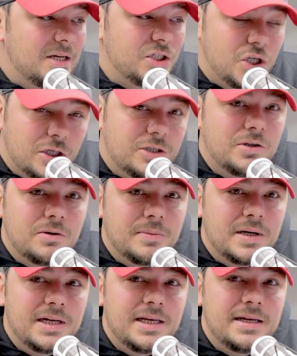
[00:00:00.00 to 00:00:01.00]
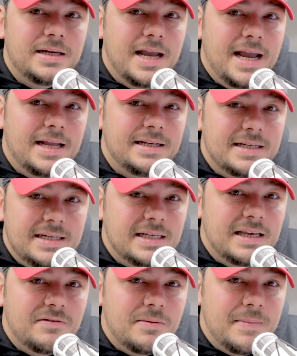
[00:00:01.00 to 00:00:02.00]
took their money, and didn't
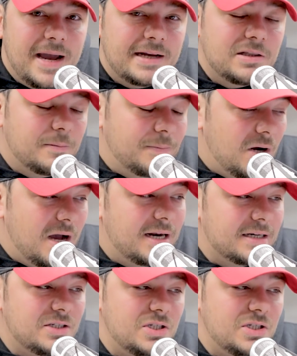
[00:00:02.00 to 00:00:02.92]
give them back their products.